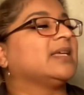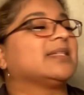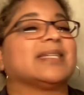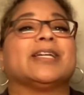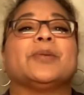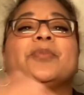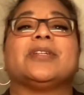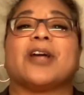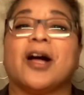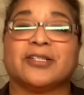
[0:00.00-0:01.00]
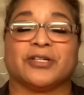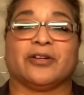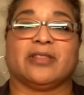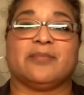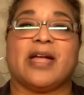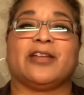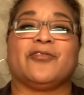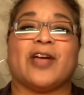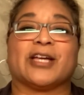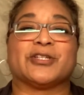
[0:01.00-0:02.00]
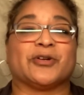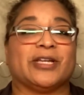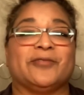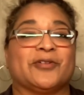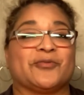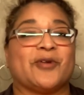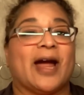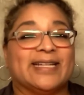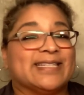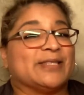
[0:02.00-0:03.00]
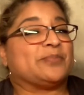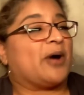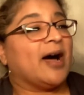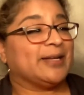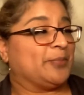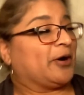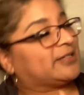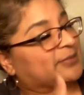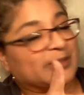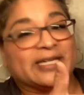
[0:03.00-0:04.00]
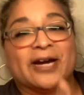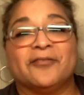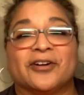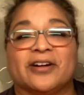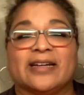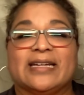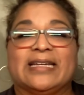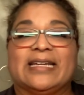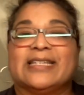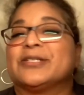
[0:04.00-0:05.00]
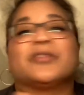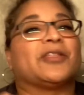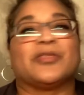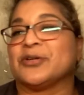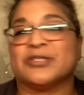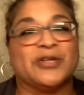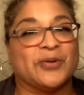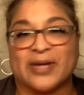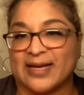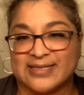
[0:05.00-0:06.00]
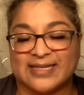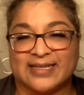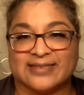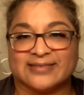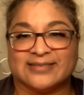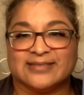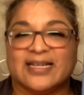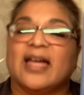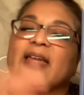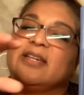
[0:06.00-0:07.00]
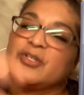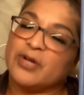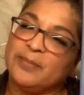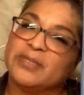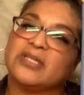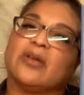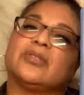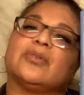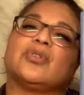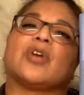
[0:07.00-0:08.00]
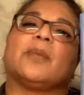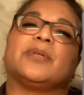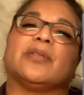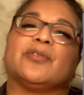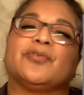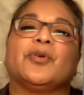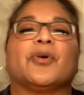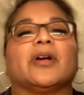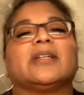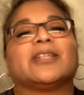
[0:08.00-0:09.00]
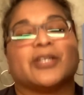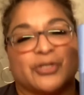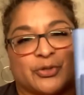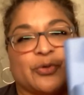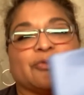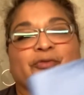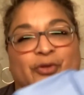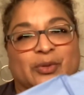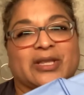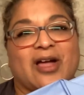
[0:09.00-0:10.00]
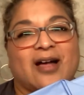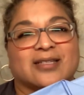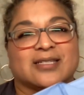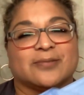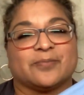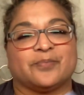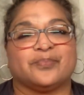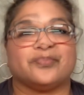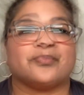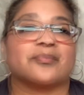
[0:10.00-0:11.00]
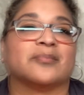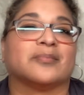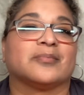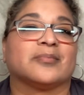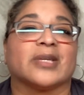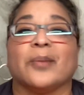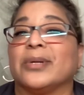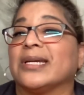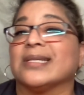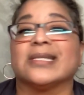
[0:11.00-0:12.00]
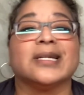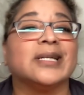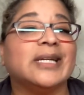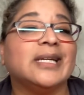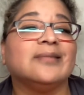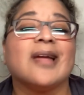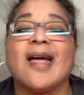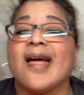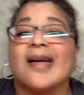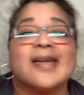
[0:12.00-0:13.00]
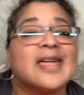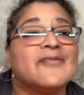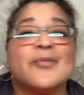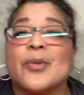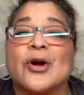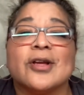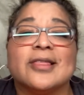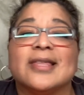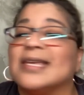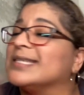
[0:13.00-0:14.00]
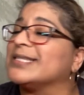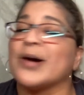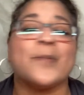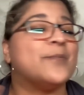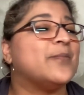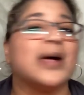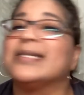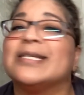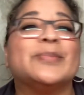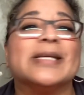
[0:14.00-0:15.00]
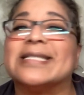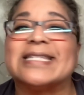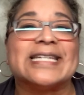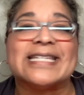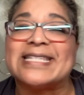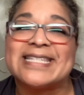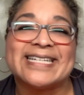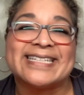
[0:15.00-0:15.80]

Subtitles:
To help the doctor, the manufacturer even writes the body part to be covered so that there's no guessing. And a drape is also dropped on the floor to control fluid loss. Because, honey, giving birth is a messy business.